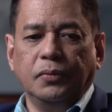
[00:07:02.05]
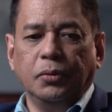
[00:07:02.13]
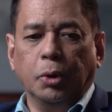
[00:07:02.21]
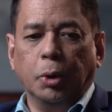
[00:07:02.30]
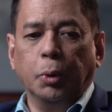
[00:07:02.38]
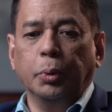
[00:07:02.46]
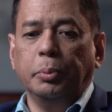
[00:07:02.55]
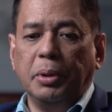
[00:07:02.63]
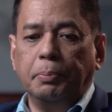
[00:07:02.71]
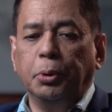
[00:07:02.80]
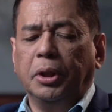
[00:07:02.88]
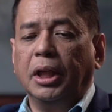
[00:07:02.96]
who would
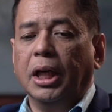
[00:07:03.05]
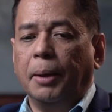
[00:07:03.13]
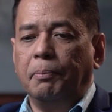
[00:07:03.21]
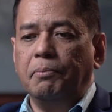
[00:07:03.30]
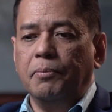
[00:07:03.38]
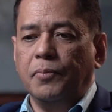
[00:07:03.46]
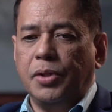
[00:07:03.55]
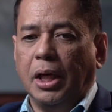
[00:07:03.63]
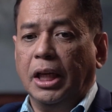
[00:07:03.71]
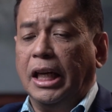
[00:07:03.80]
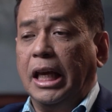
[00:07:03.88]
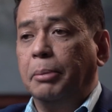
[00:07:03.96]
be putting up,
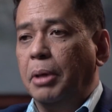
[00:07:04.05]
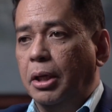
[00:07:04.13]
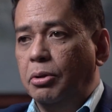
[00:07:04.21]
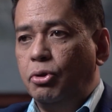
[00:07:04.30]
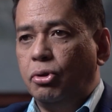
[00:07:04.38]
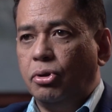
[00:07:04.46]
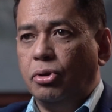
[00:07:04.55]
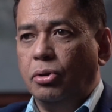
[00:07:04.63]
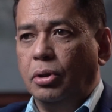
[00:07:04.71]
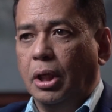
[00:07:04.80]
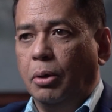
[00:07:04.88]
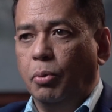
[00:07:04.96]
say, an image
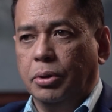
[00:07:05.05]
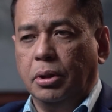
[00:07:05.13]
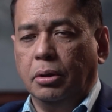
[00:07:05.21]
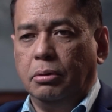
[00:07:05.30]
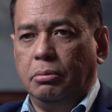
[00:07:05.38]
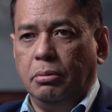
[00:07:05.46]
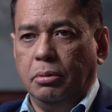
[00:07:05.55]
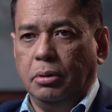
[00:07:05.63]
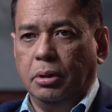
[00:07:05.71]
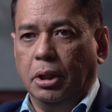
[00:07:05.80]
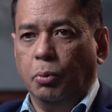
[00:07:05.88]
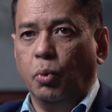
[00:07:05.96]
that wasn't
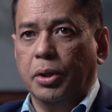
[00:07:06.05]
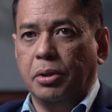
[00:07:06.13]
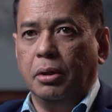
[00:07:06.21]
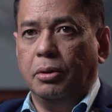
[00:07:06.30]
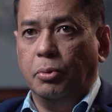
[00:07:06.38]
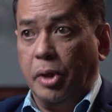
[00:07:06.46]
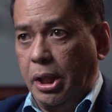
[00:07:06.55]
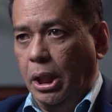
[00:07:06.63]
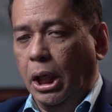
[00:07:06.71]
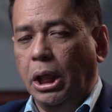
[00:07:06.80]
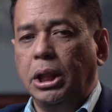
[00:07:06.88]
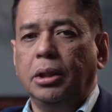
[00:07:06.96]

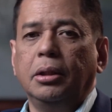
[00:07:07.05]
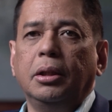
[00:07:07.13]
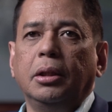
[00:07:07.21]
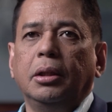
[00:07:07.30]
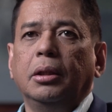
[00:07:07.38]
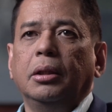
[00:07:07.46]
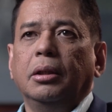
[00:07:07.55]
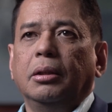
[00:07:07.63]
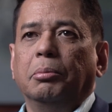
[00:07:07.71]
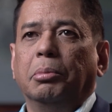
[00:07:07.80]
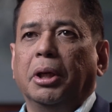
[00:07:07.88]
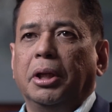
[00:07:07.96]
real.
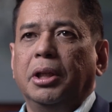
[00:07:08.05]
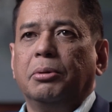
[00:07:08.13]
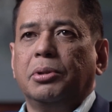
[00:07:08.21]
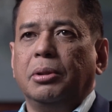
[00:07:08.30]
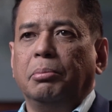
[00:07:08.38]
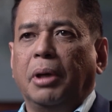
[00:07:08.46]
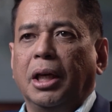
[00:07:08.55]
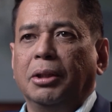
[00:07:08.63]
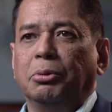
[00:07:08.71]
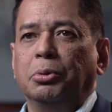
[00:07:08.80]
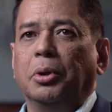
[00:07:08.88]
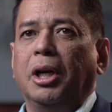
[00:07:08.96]
But here was a
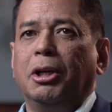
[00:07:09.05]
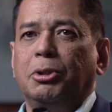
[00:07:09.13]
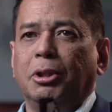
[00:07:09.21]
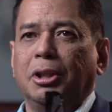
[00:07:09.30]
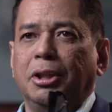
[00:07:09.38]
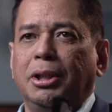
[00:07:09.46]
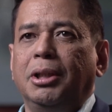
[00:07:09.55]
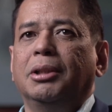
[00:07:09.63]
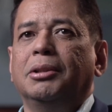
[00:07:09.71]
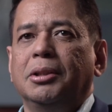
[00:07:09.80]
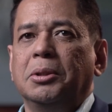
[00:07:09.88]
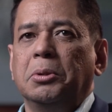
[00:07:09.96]
man who actually
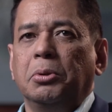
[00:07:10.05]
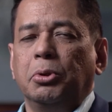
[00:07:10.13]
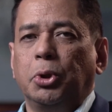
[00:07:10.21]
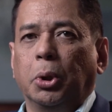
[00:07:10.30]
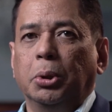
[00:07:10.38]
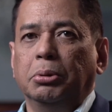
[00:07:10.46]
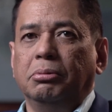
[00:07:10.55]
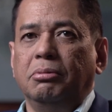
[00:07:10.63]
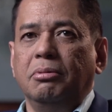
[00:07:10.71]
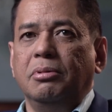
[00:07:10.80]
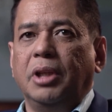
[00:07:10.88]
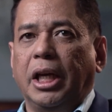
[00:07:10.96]
showed
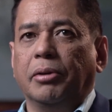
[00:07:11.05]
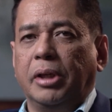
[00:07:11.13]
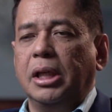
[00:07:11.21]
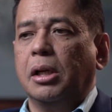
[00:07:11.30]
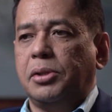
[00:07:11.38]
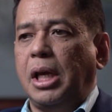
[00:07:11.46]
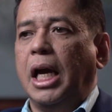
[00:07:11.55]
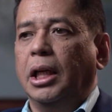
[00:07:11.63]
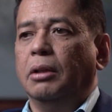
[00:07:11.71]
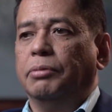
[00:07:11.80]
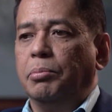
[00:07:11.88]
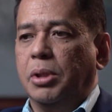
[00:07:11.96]
a real
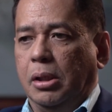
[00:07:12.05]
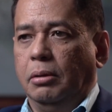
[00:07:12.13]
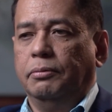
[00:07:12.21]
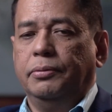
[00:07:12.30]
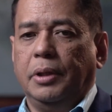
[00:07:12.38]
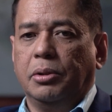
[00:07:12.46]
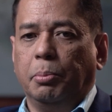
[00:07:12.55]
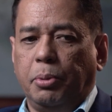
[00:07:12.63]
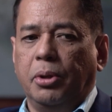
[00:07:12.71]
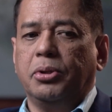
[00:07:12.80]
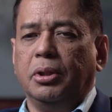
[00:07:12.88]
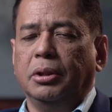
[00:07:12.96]
side of himself as a
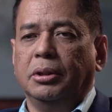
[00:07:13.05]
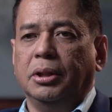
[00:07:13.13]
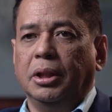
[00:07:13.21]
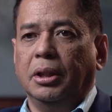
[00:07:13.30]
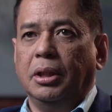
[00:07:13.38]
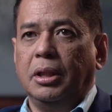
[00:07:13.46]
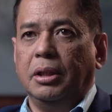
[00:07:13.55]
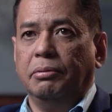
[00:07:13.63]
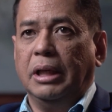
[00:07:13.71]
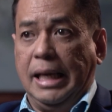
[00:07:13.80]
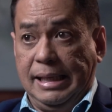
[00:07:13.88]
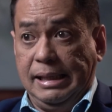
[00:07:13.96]
person and
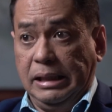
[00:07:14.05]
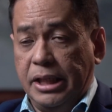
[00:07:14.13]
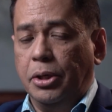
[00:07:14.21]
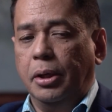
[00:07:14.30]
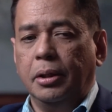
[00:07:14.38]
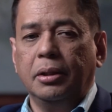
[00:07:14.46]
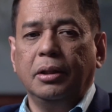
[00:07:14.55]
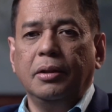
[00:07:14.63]
even as a leader